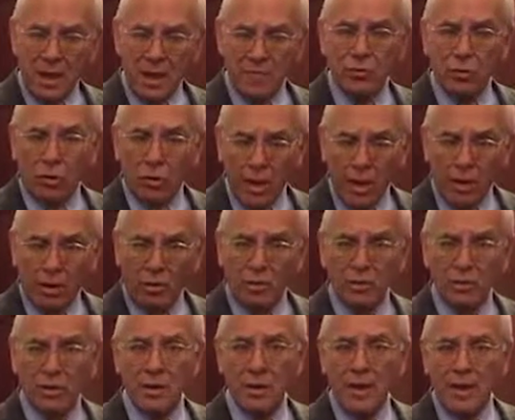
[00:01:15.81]
behavioral
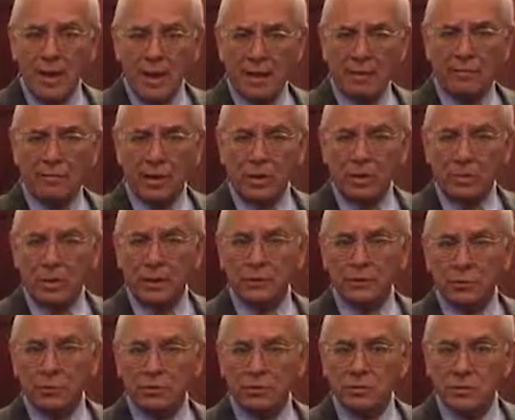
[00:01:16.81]
health and
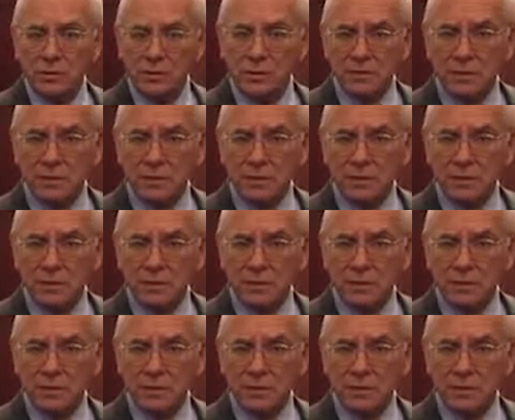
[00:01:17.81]
developmental